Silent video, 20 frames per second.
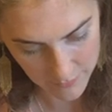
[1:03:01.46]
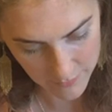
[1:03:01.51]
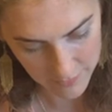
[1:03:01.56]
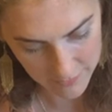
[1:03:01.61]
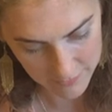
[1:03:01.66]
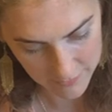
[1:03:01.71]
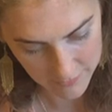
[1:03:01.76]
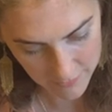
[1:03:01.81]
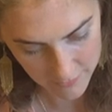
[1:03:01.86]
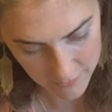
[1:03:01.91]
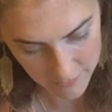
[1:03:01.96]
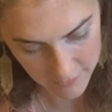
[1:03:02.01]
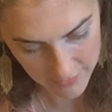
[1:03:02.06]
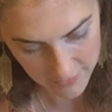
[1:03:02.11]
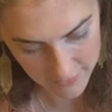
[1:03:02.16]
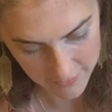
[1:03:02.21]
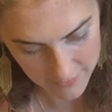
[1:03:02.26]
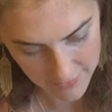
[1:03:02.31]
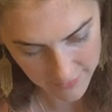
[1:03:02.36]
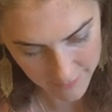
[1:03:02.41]
work through there.
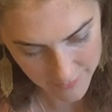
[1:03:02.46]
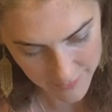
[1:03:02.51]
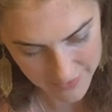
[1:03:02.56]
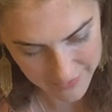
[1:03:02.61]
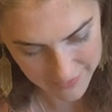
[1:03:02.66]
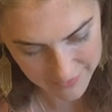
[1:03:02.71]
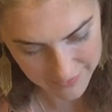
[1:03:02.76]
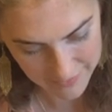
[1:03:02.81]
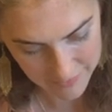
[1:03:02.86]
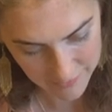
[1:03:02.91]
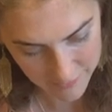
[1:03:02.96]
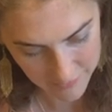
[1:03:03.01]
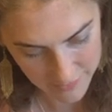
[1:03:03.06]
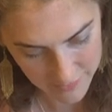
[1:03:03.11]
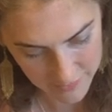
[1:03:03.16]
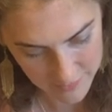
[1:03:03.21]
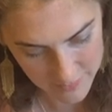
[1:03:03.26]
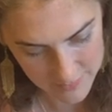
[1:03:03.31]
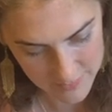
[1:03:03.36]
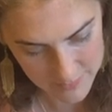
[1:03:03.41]
Yeah, you can kind of feel
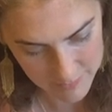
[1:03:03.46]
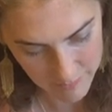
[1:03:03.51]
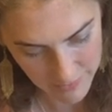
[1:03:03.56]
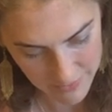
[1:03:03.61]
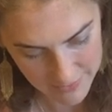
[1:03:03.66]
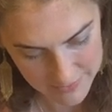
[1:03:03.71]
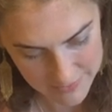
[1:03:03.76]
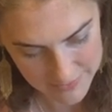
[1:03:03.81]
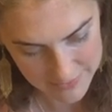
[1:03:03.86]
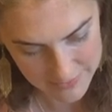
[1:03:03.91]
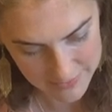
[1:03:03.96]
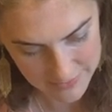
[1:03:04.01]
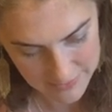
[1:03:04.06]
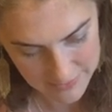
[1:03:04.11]
those spots.